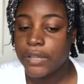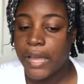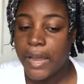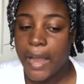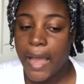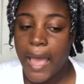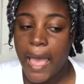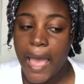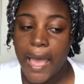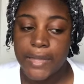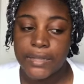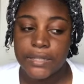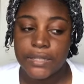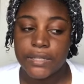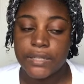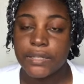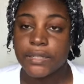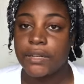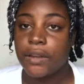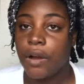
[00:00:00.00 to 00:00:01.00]
Like I had
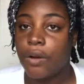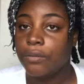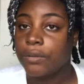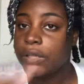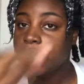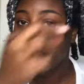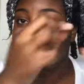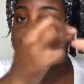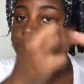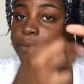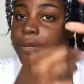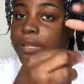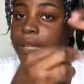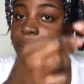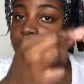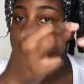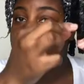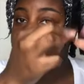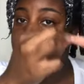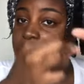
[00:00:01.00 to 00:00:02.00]
to only do it
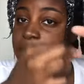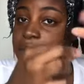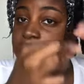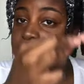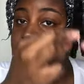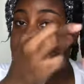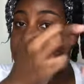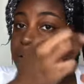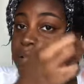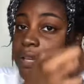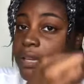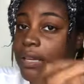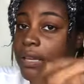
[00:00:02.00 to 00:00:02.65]
like this